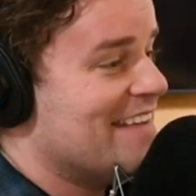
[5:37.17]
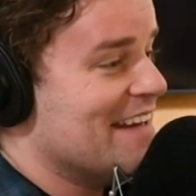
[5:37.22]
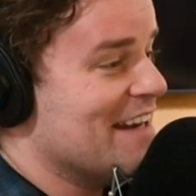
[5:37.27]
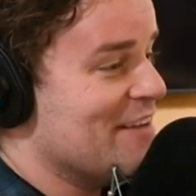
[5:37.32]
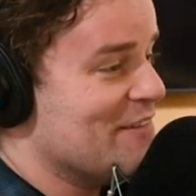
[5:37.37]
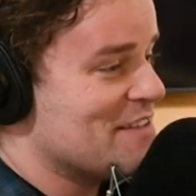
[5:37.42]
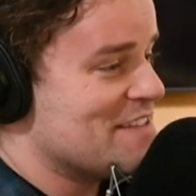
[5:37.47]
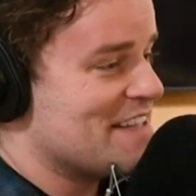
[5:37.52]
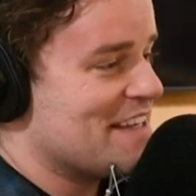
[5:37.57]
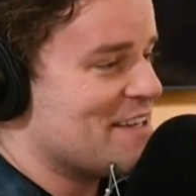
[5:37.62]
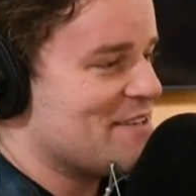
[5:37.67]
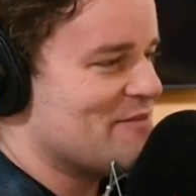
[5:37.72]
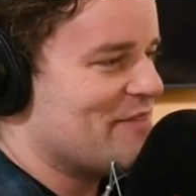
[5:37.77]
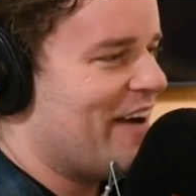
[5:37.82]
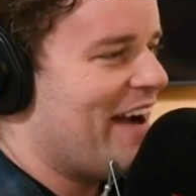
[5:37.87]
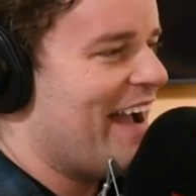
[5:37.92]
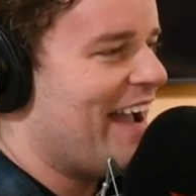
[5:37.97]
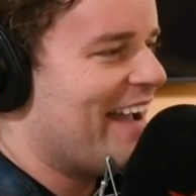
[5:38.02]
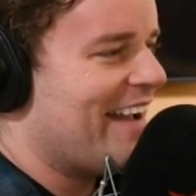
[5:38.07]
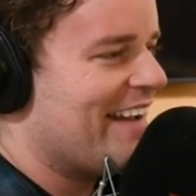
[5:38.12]
Didn't even say
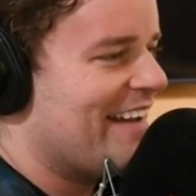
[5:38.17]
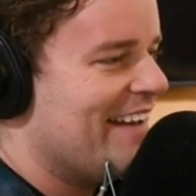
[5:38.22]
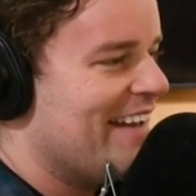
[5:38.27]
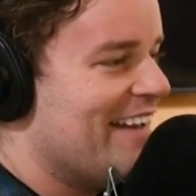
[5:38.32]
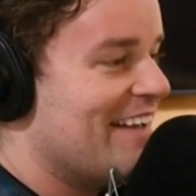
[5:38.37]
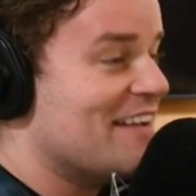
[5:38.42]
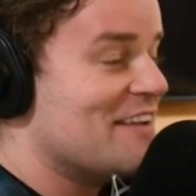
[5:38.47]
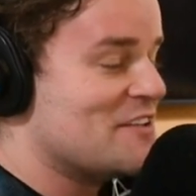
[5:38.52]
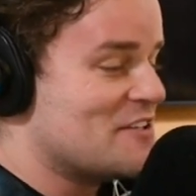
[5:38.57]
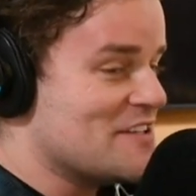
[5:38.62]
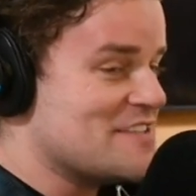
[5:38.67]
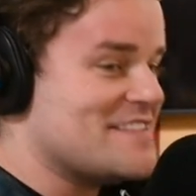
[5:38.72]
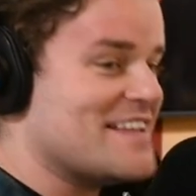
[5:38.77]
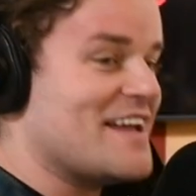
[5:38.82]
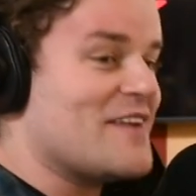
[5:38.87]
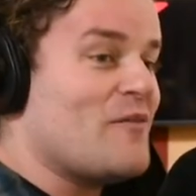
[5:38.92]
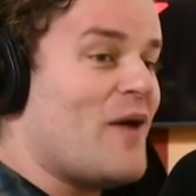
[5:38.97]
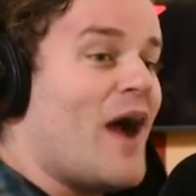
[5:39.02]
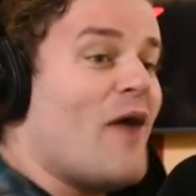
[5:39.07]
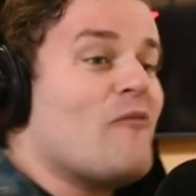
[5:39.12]
goodbye. That was just
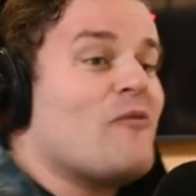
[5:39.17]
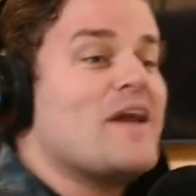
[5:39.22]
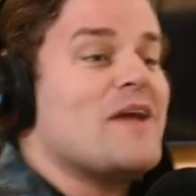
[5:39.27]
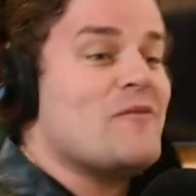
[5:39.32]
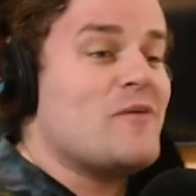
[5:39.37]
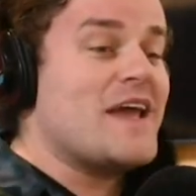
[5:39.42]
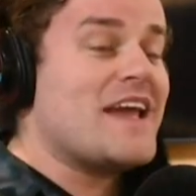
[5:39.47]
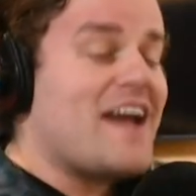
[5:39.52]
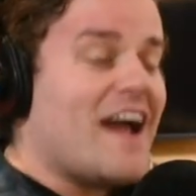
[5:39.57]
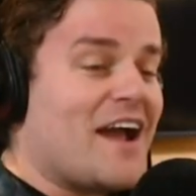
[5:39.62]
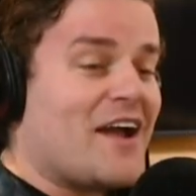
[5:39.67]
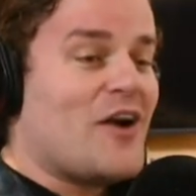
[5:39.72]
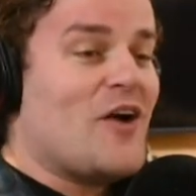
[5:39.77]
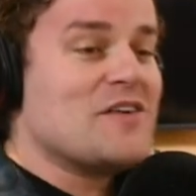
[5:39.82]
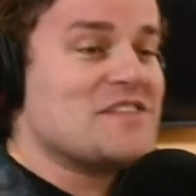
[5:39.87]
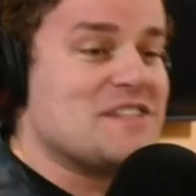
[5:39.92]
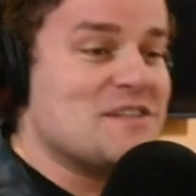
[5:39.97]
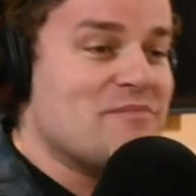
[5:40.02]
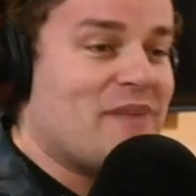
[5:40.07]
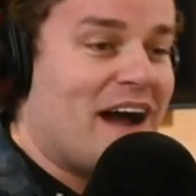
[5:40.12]
like wow. We we got
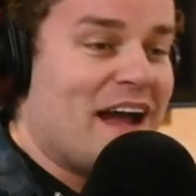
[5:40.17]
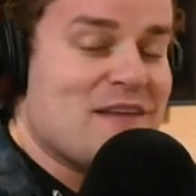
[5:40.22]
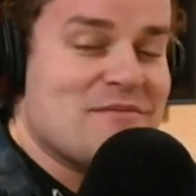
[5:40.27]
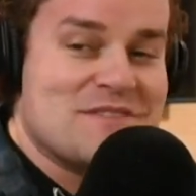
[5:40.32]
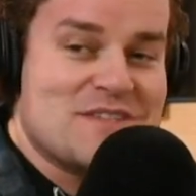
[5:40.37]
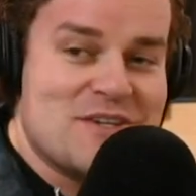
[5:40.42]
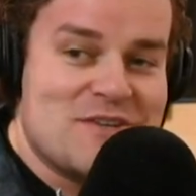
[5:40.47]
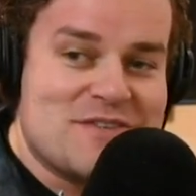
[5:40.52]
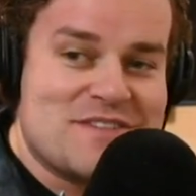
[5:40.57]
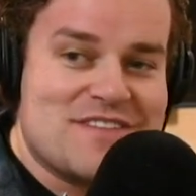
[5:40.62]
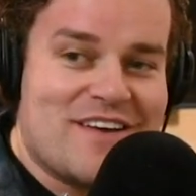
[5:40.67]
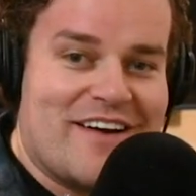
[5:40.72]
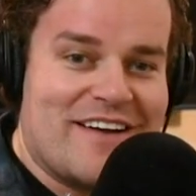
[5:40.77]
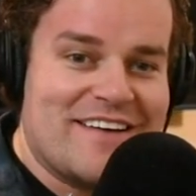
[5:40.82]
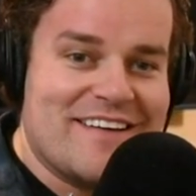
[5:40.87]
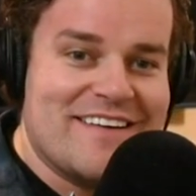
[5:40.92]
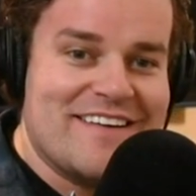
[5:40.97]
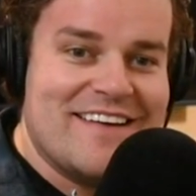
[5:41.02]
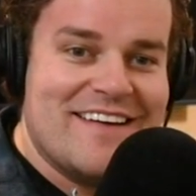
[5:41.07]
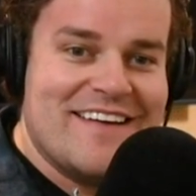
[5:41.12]
ghosted by him too,
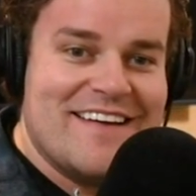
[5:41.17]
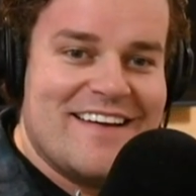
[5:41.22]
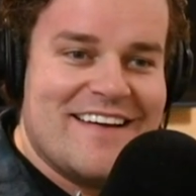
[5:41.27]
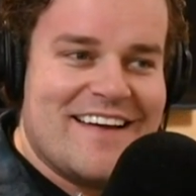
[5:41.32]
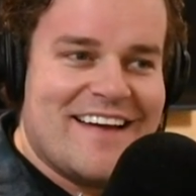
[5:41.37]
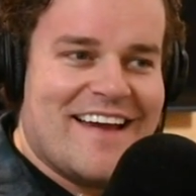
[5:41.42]
Sonia. Yeah.